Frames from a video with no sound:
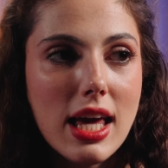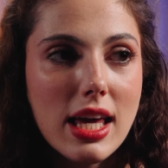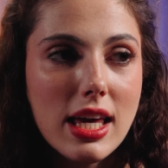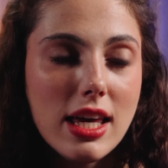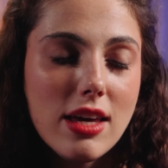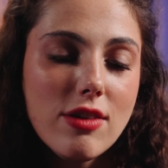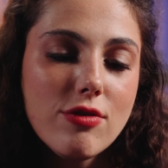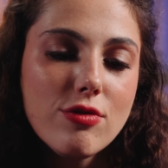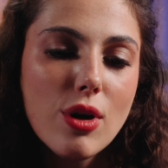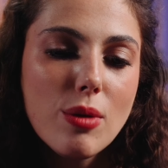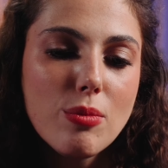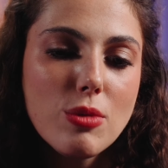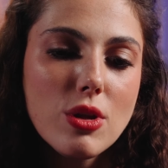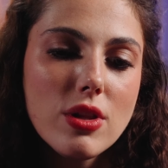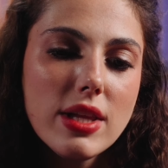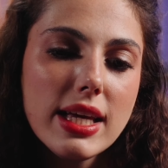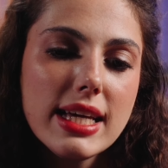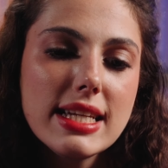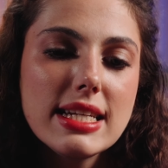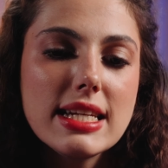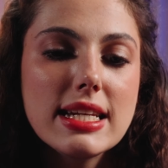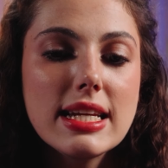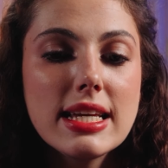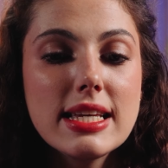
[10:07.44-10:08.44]
He
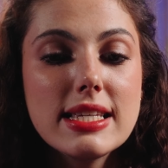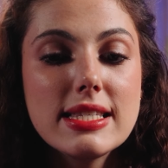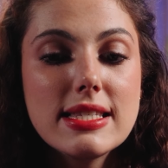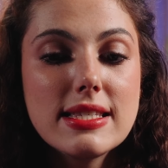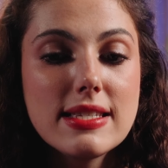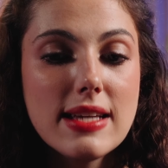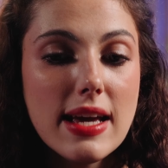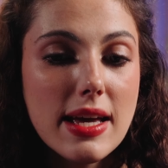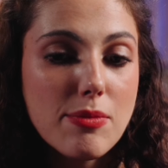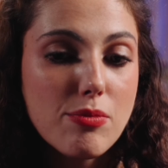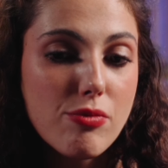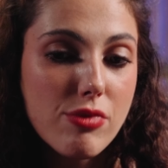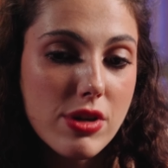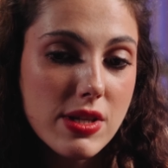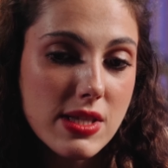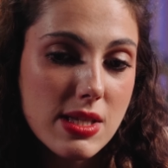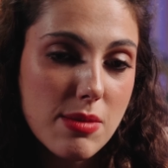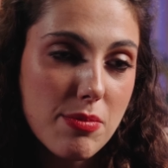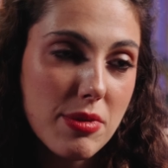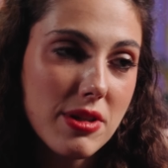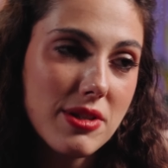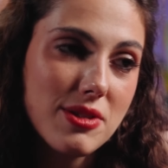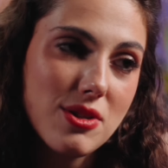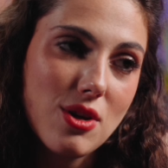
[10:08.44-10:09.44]
formulated his 10
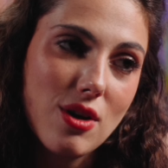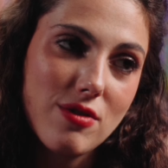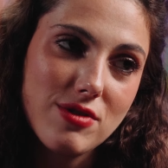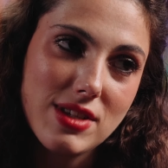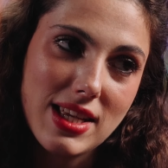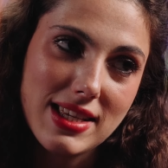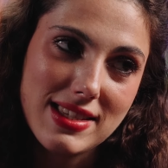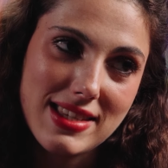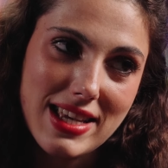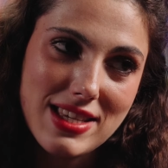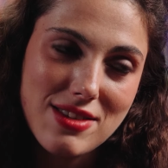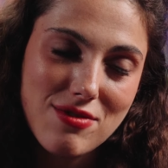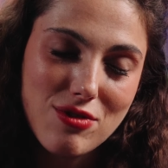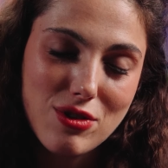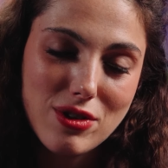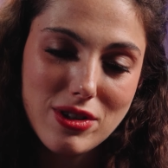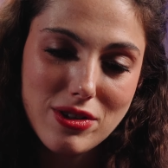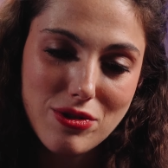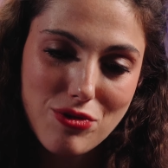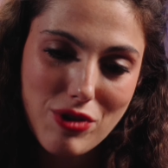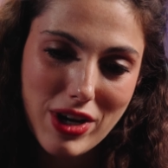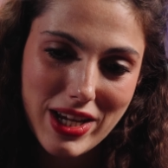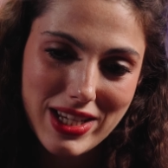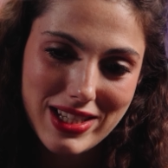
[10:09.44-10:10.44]
principles of successful
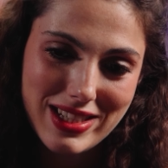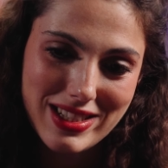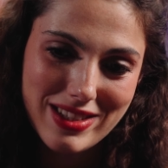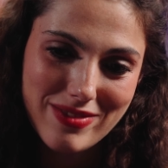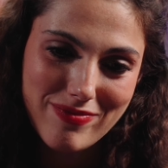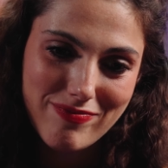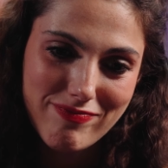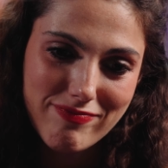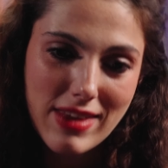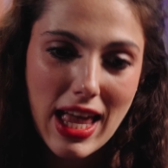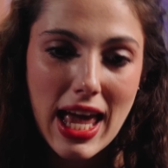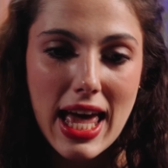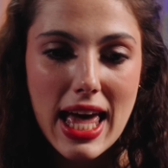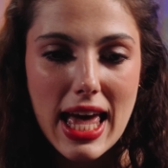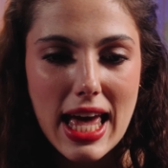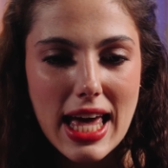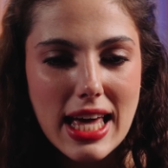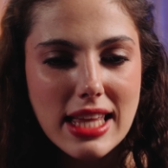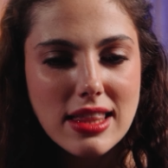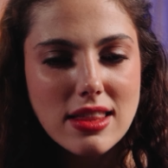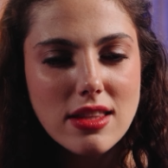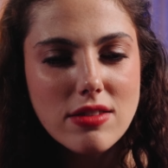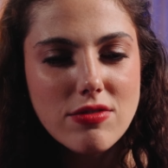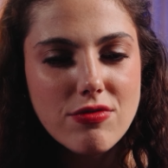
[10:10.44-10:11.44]
trading.
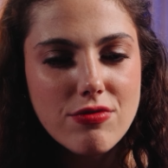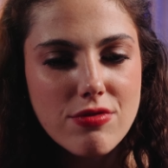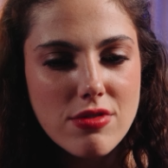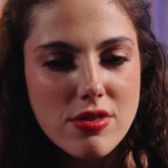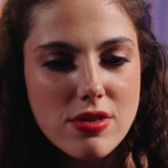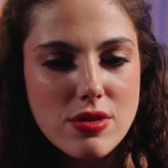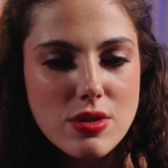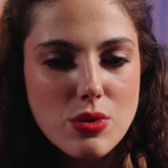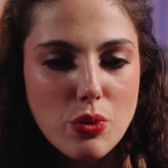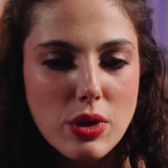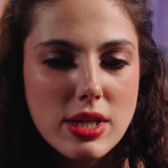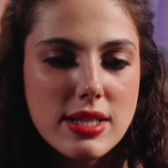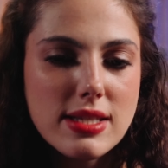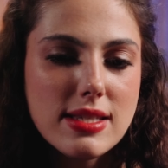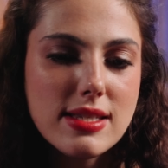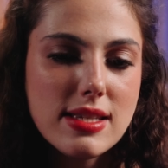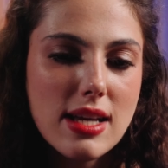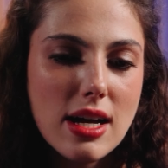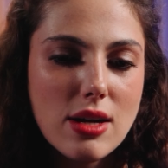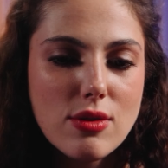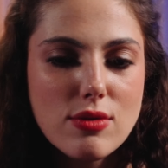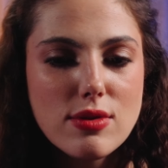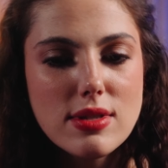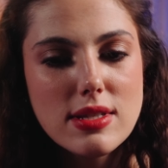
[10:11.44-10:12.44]
And the first one
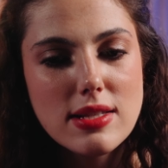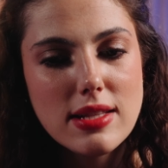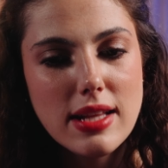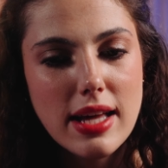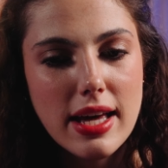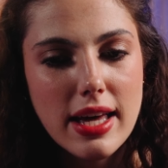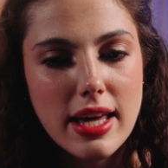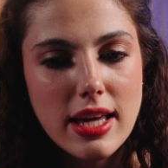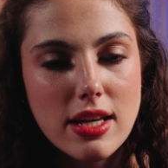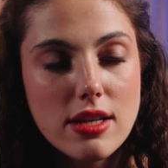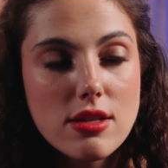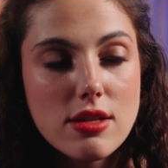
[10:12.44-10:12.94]
sounds like